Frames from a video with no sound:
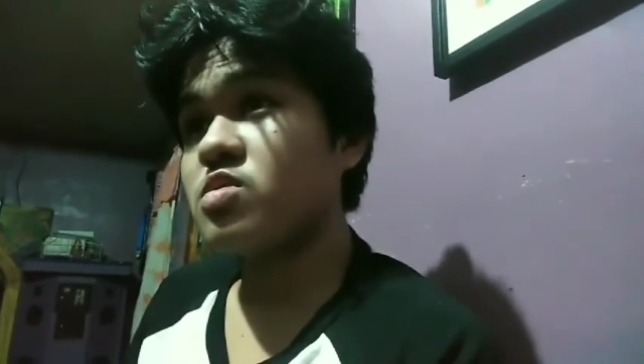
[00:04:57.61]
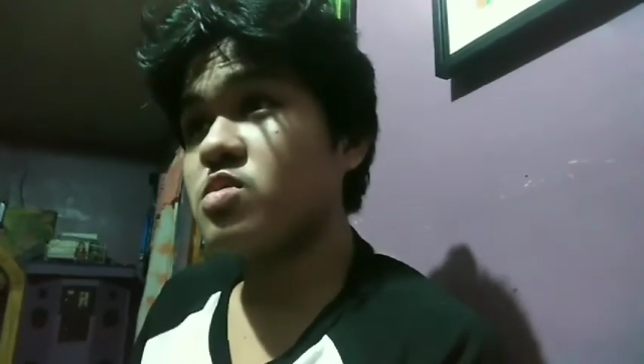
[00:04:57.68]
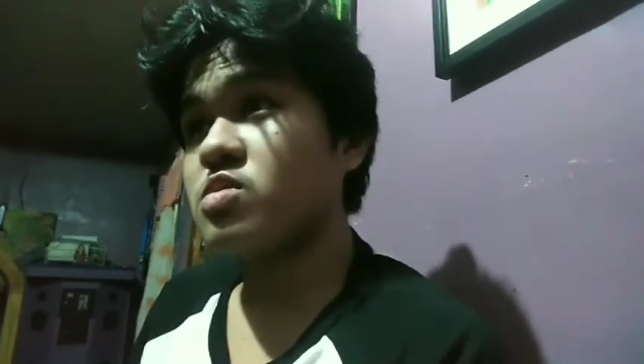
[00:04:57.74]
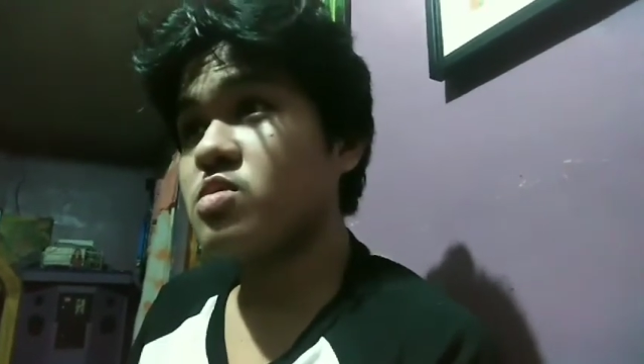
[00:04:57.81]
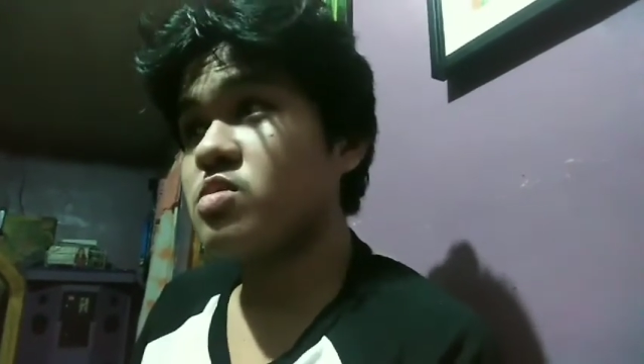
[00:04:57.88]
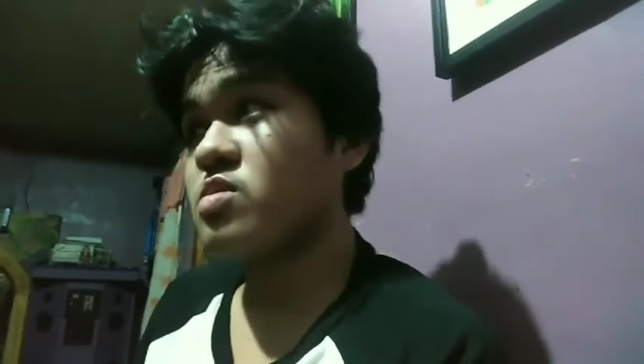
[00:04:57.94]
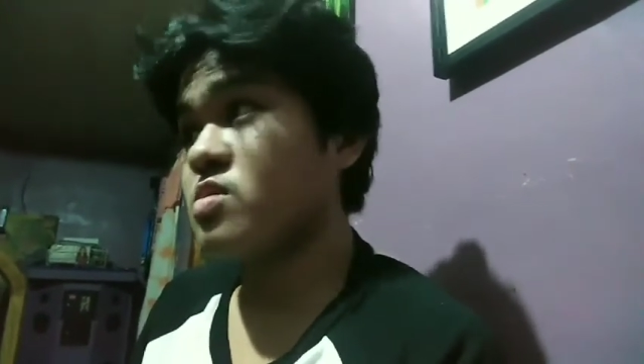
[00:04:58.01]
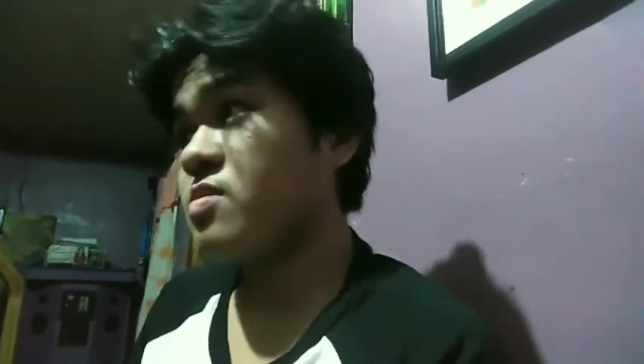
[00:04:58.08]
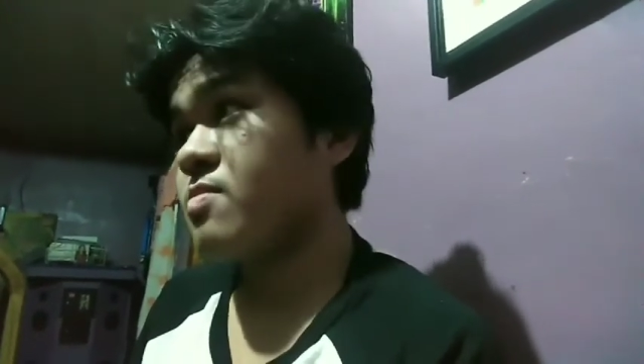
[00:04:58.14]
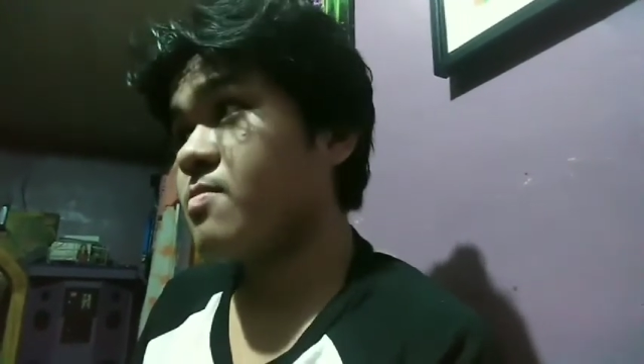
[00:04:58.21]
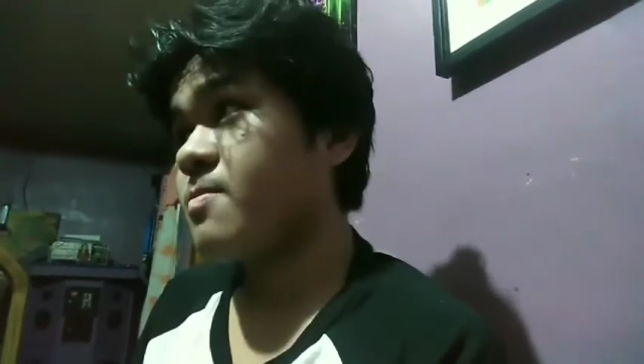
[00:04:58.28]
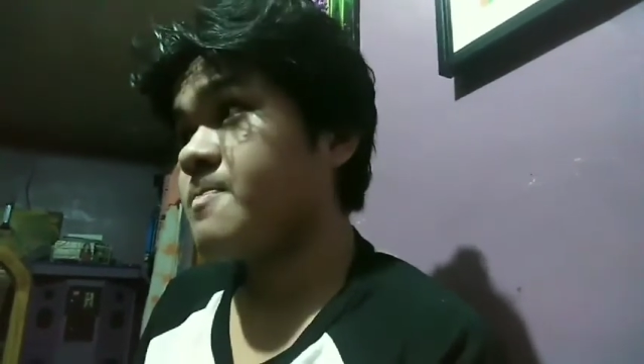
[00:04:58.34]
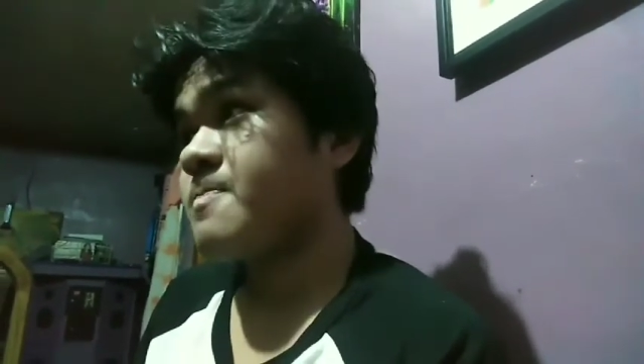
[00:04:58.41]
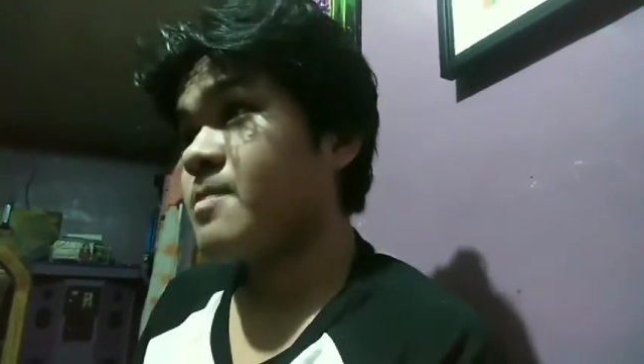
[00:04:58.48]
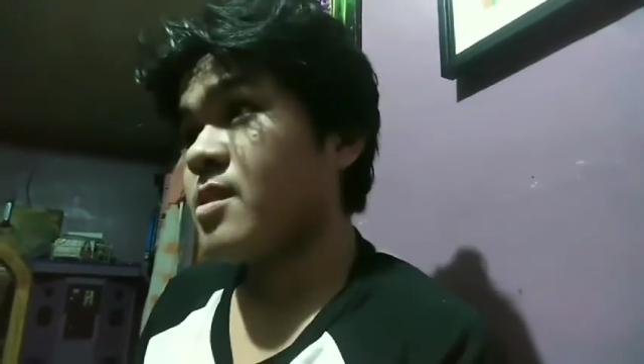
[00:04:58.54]

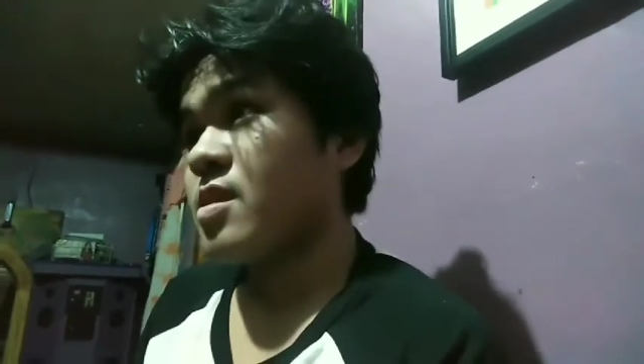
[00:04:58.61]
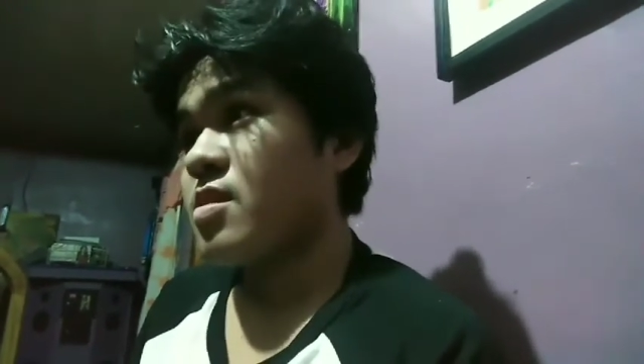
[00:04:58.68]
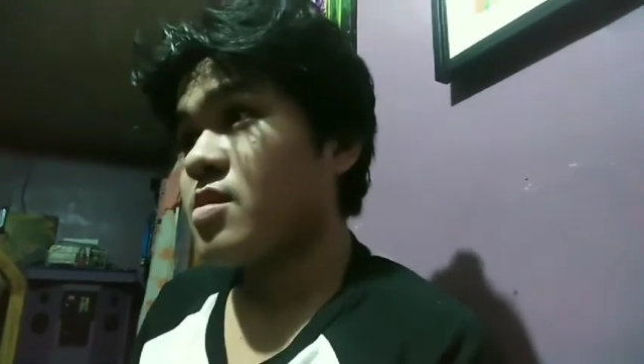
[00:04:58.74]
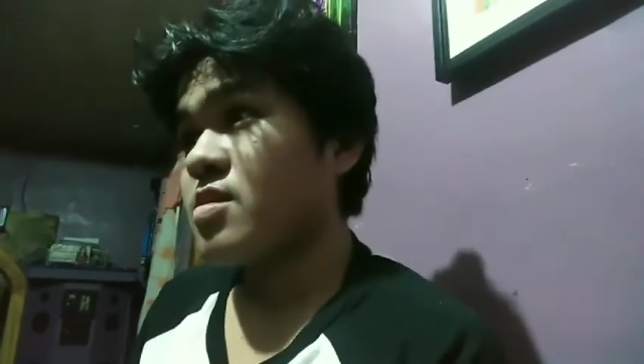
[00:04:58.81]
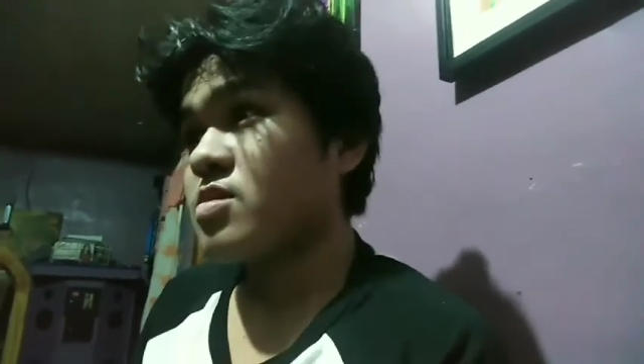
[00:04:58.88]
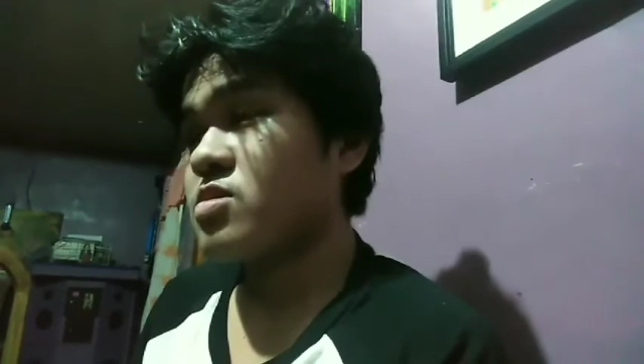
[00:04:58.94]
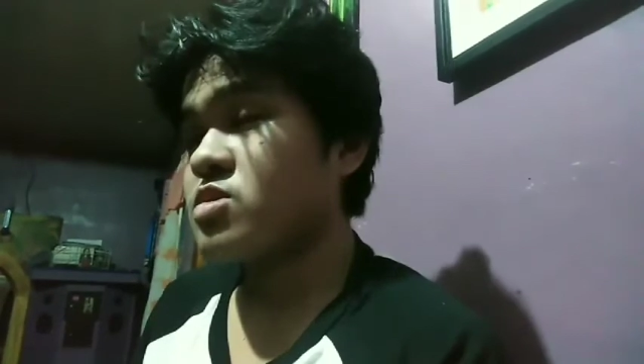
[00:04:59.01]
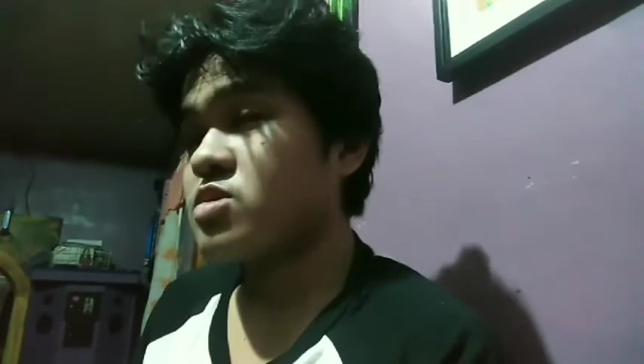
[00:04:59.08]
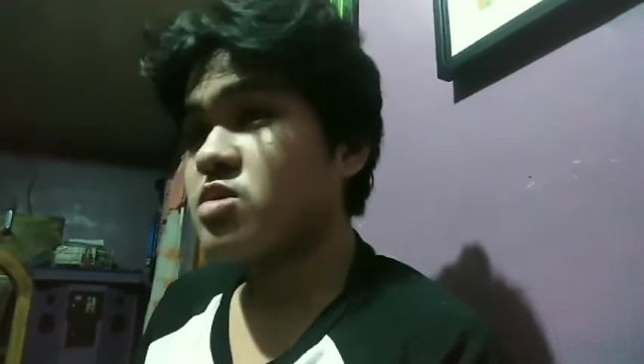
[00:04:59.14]
to